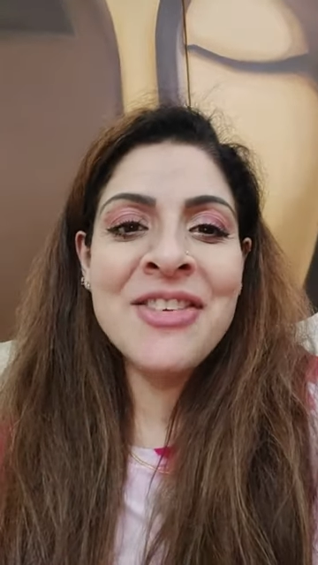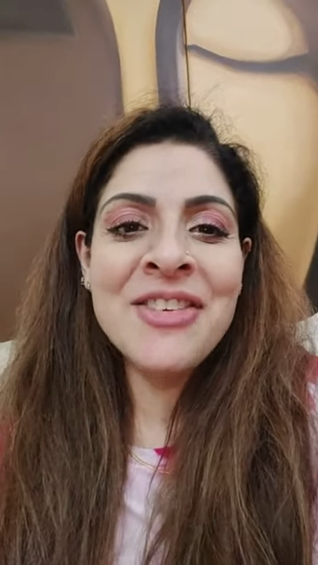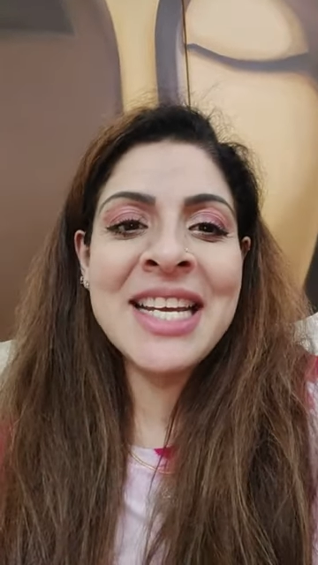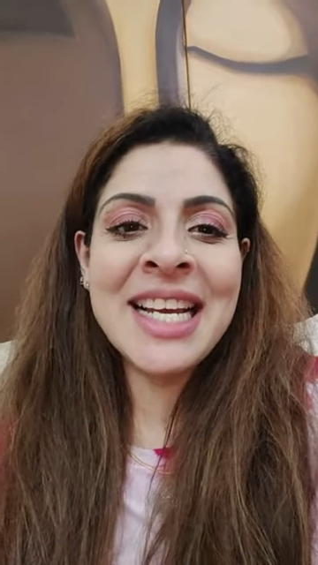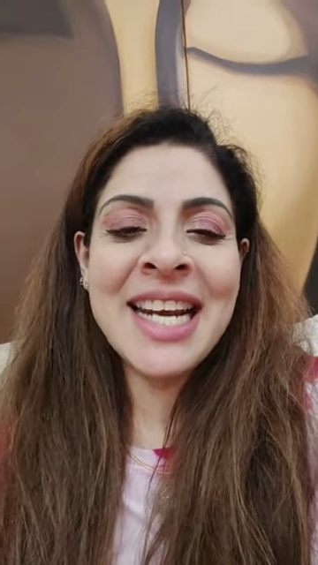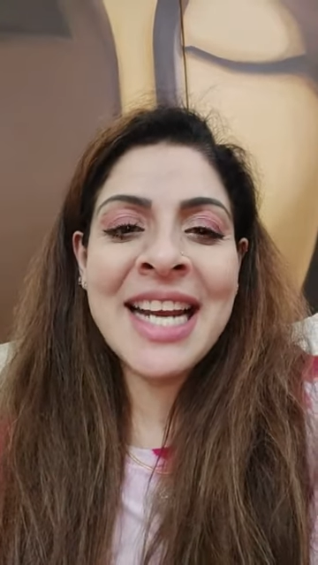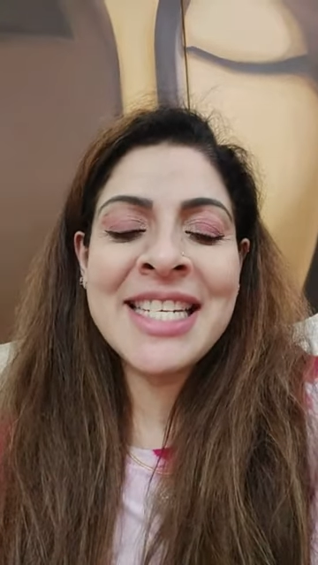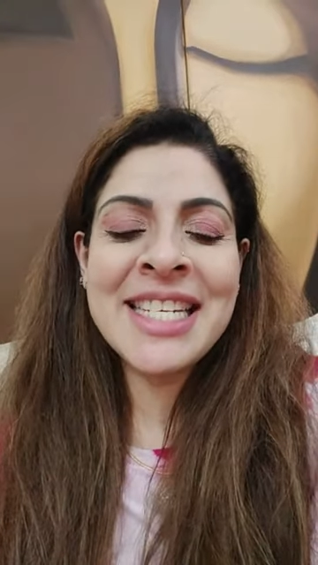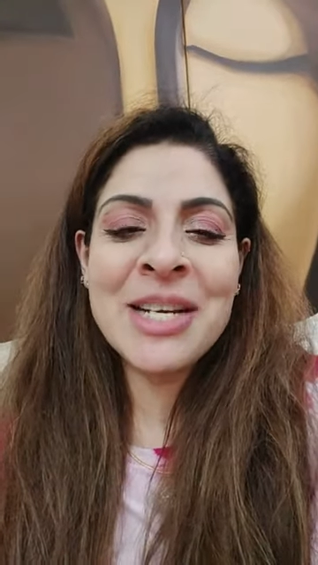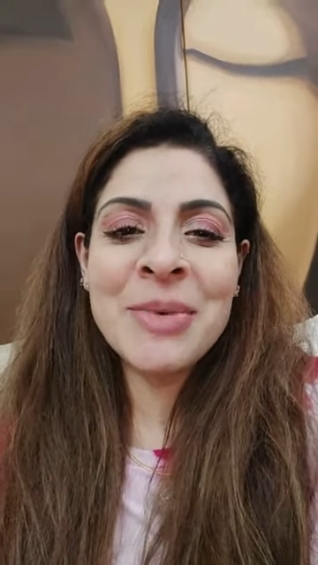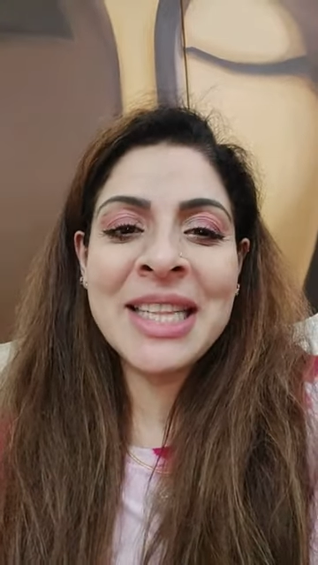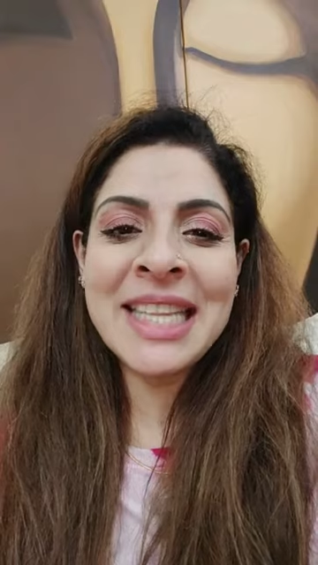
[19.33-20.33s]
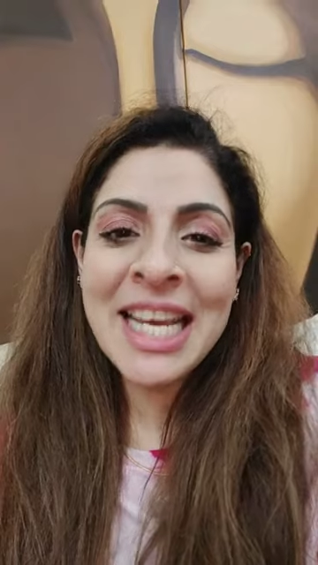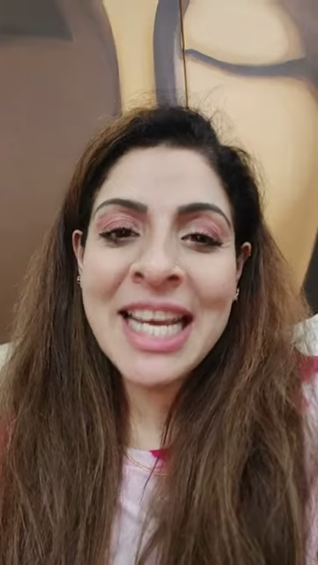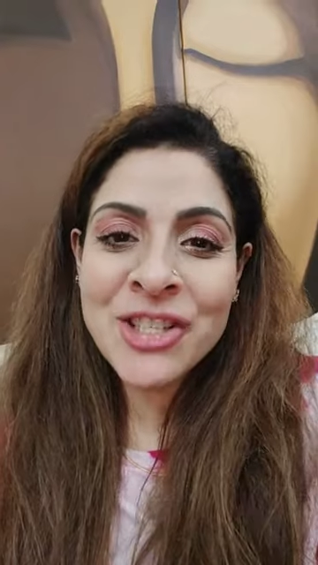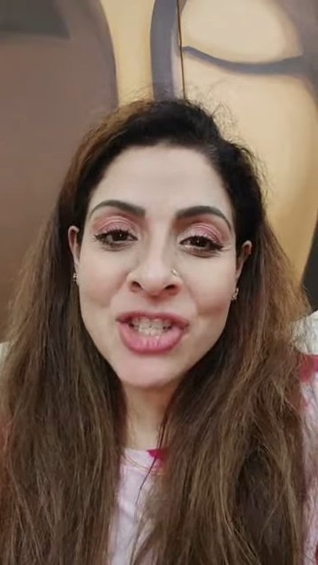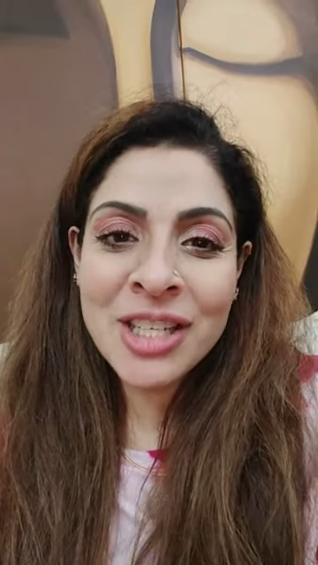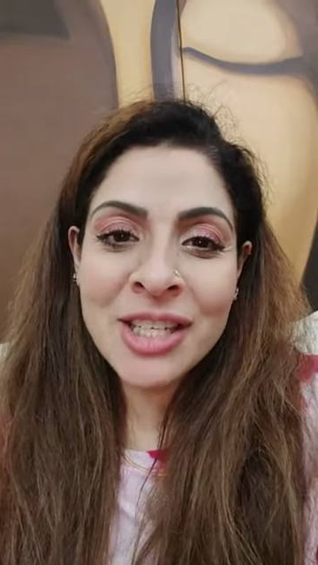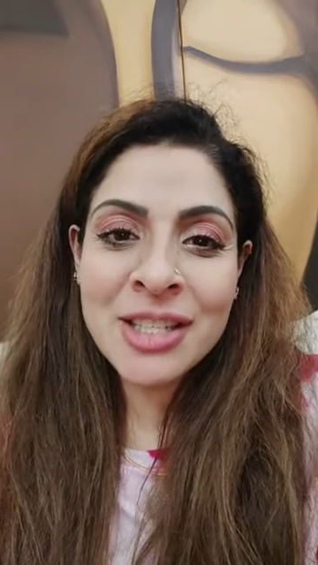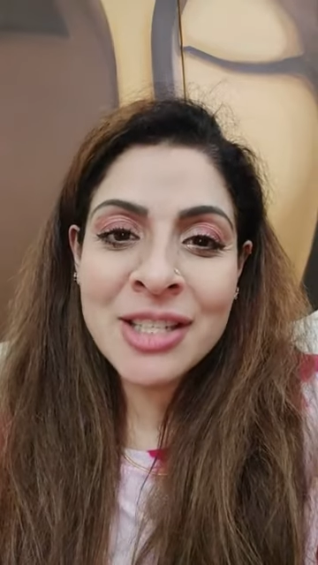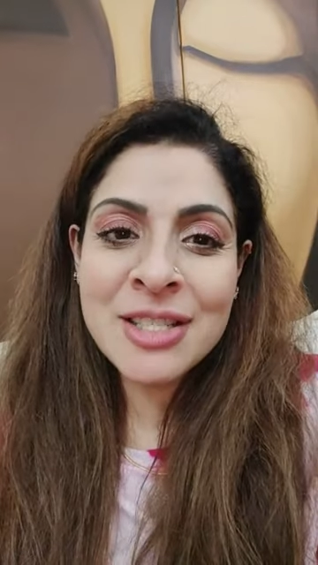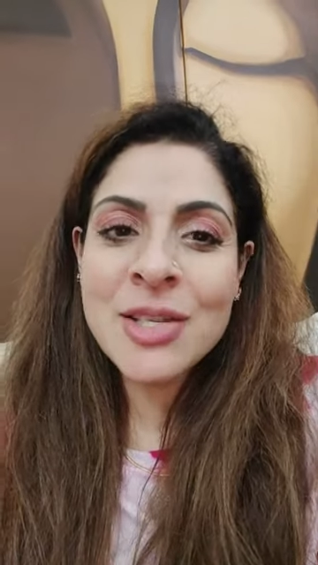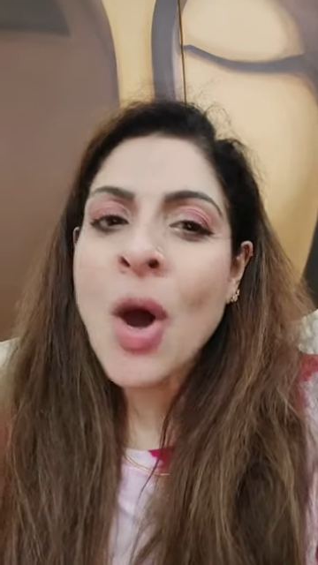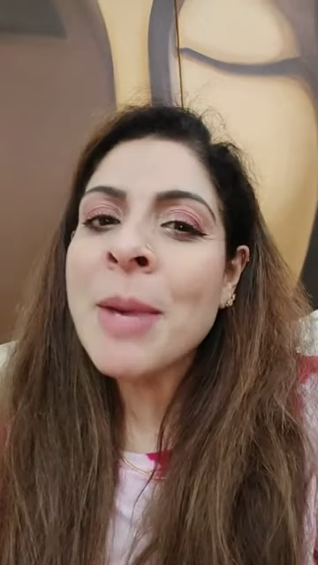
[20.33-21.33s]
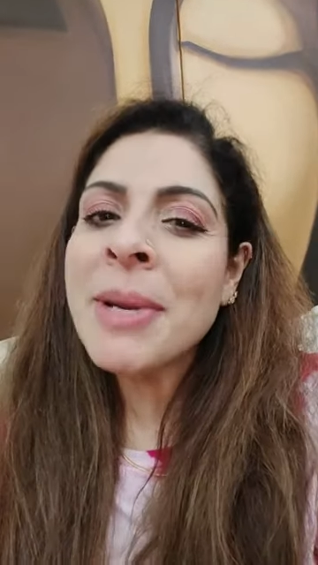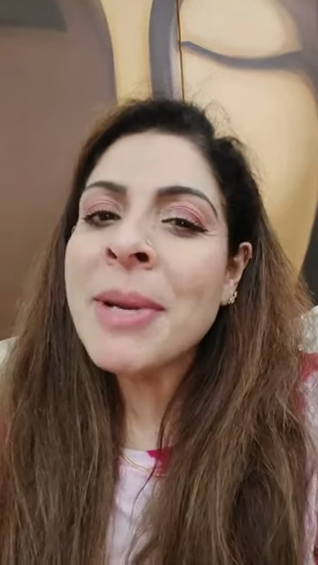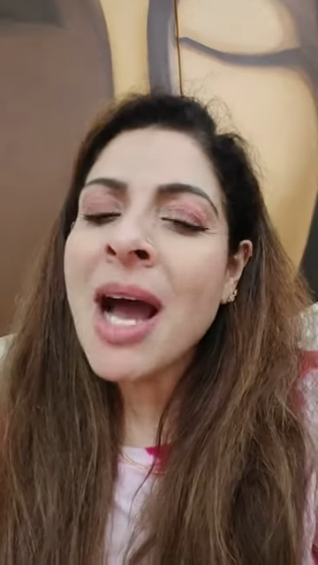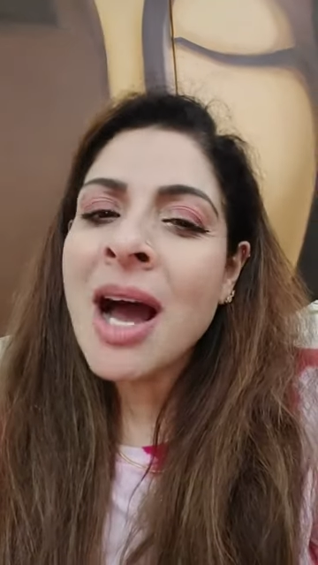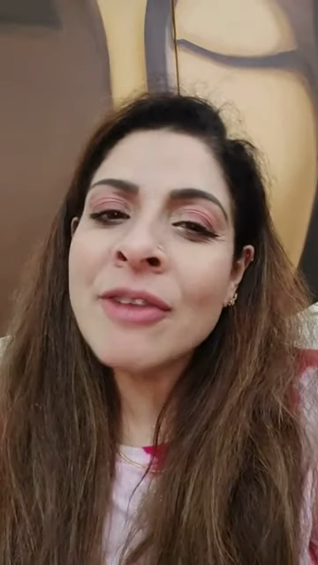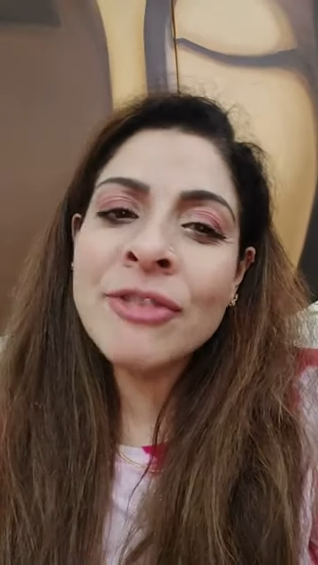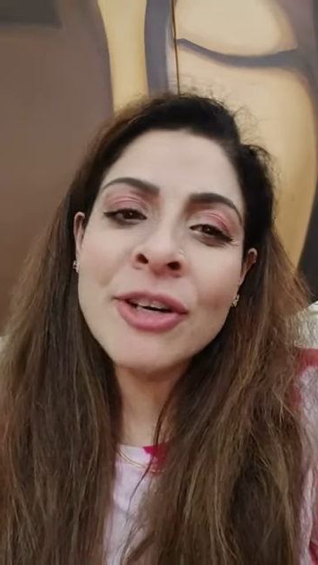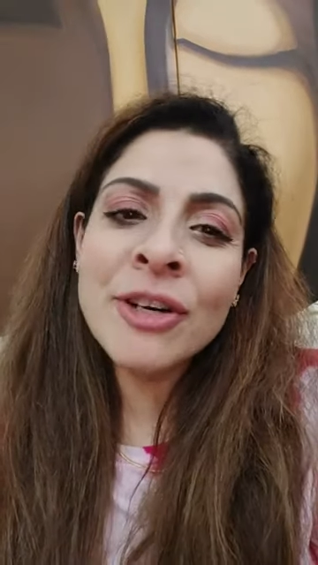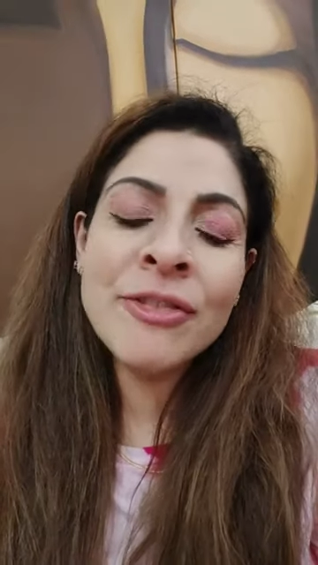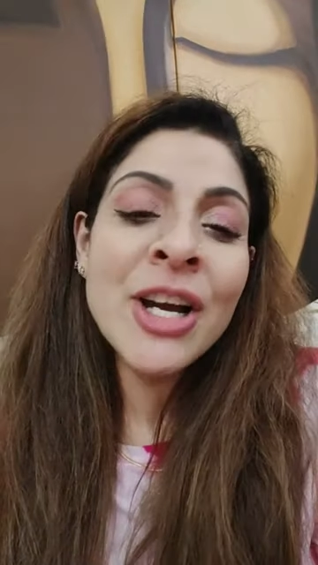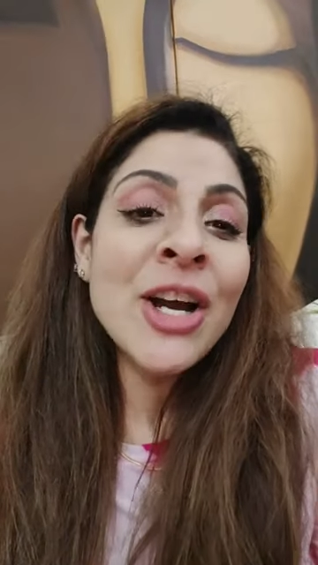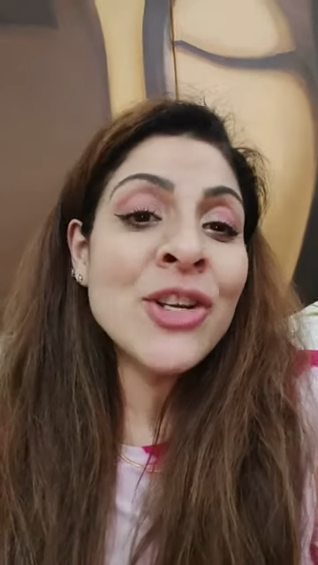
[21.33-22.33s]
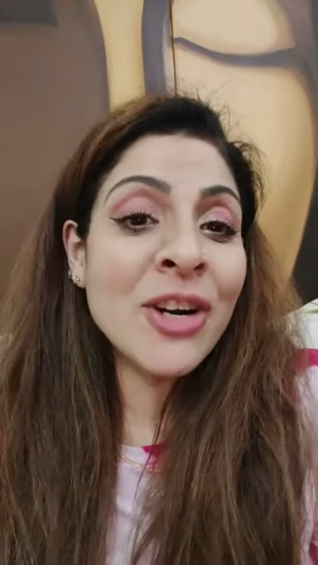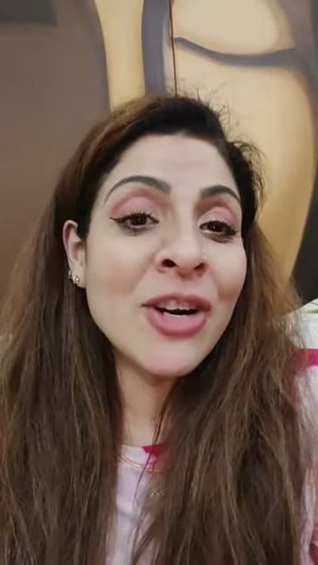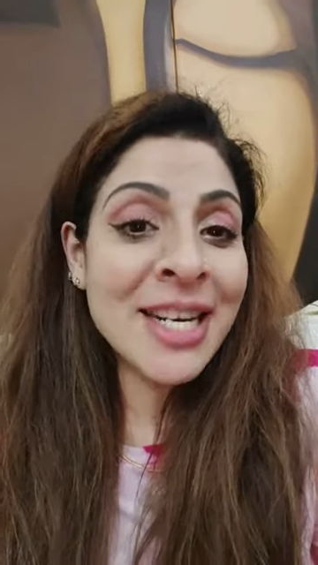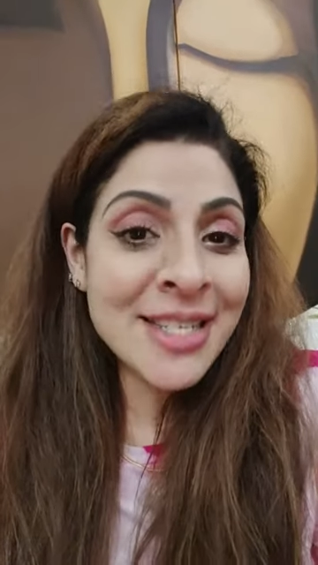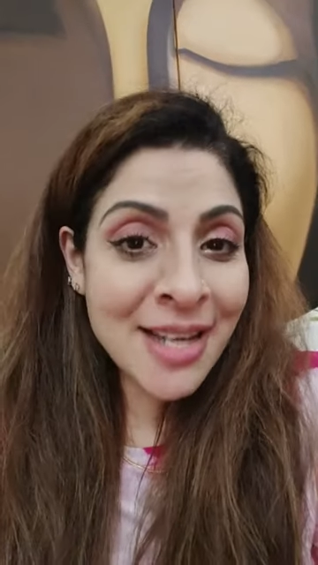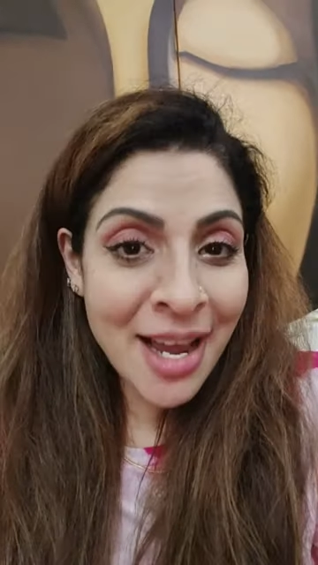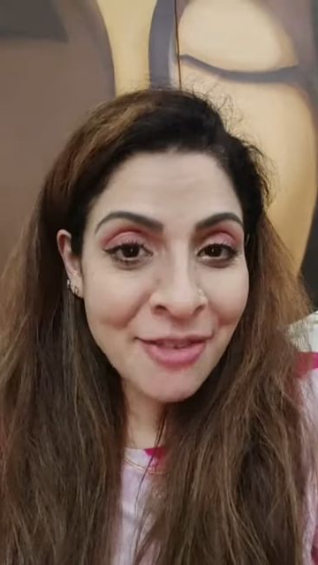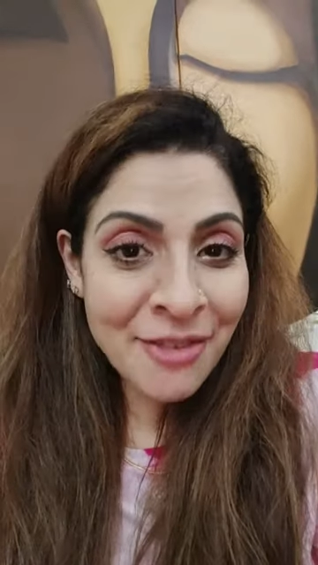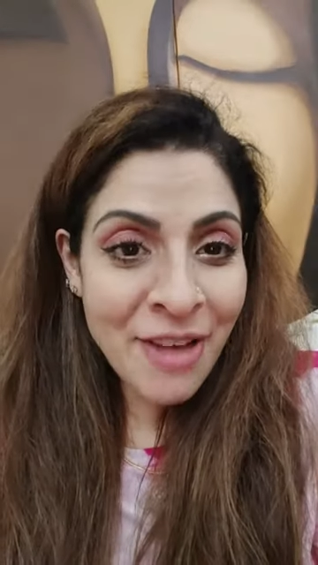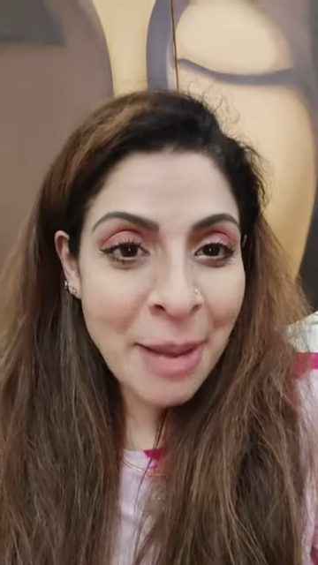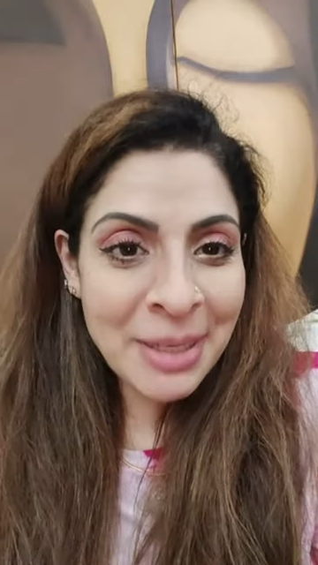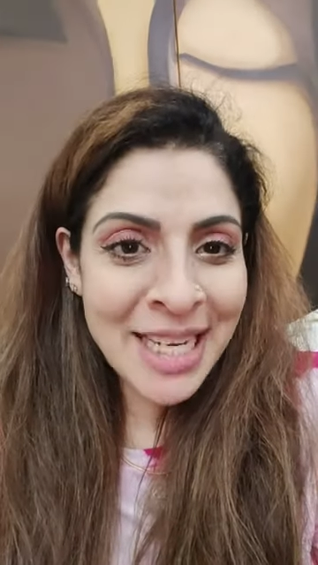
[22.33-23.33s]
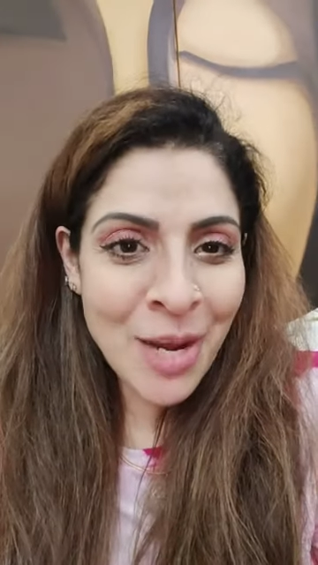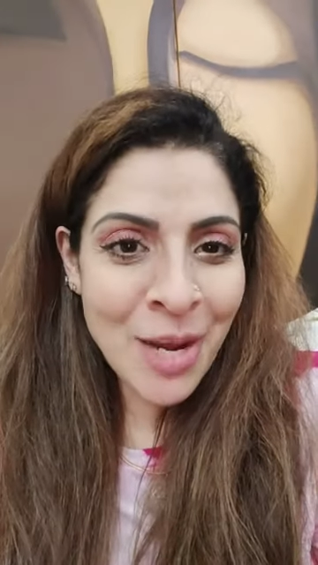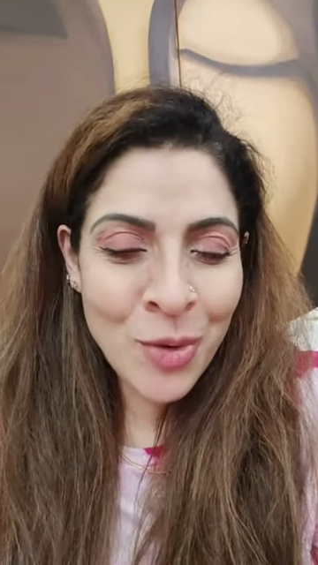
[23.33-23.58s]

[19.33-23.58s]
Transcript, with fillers: reconnecting with nature. So on behalf of your entire family,